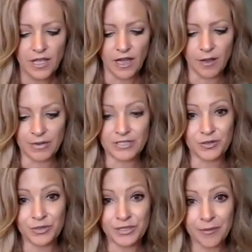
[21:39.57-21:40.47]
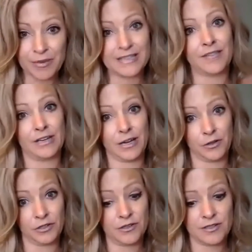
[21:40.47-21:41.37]
And it's only going to be
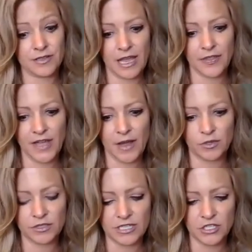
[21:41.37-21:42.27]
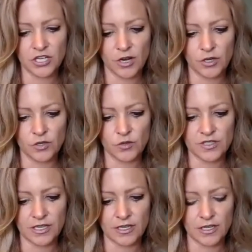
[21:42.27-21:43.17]
$7, and that will teach how to use
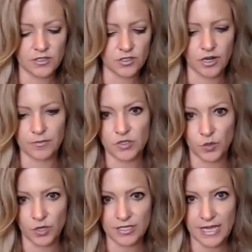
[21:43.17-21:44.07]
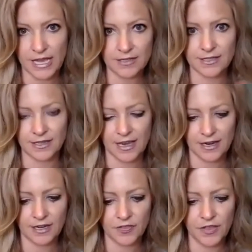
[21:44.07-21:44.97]
the Instagram stories ads and that
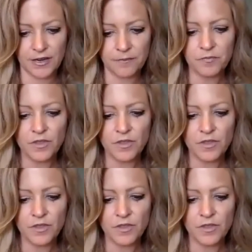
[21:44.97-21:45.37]
kind of thing.